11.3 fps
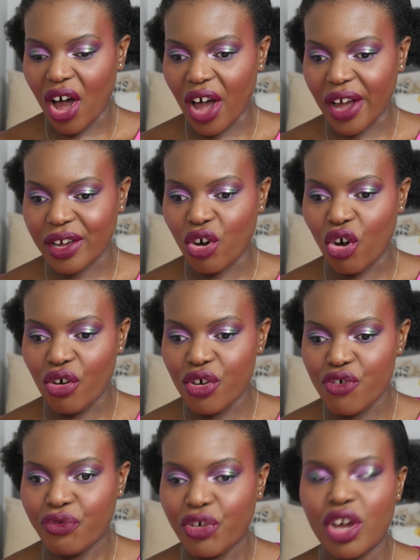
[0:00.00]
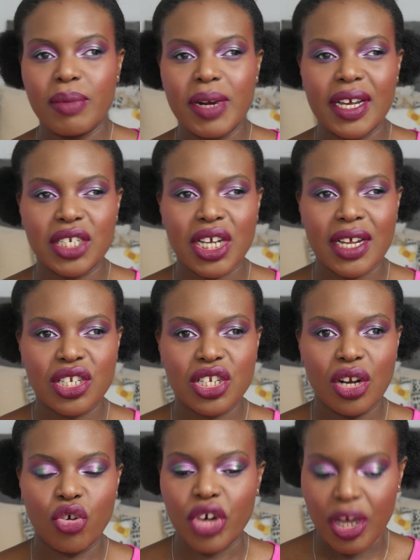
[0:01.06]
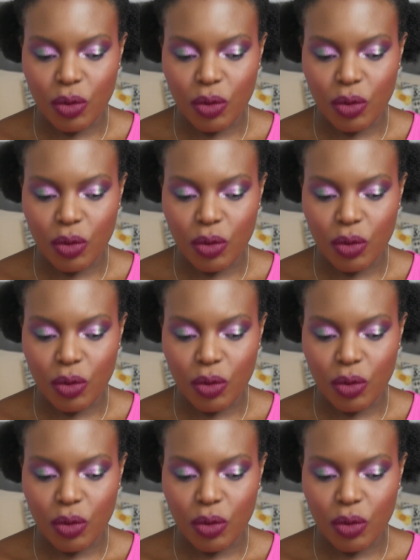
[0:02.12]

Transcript: I got firmly attached to Longing.